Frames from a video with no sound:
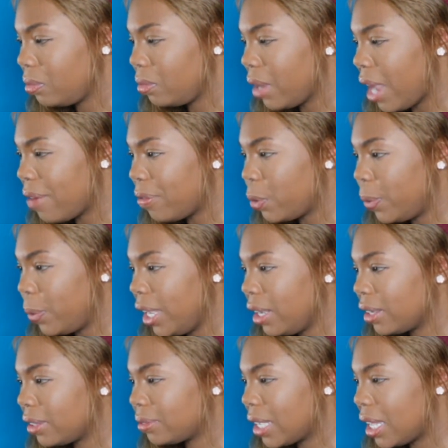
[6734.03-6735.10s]
Every
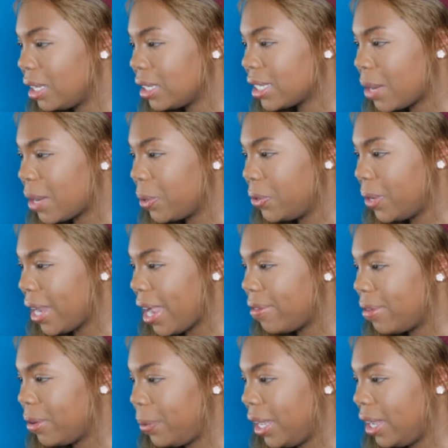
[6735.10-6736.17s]
week. It looks like we're doing
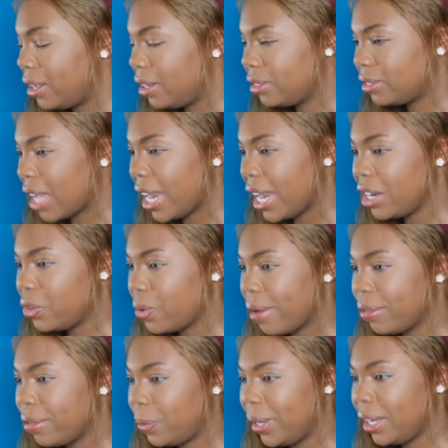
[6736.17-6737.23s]
every week. I can do
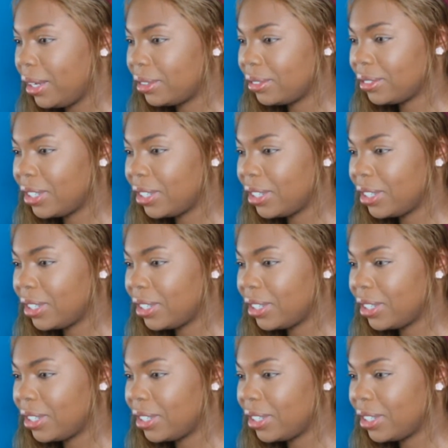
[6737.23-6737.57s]
every week.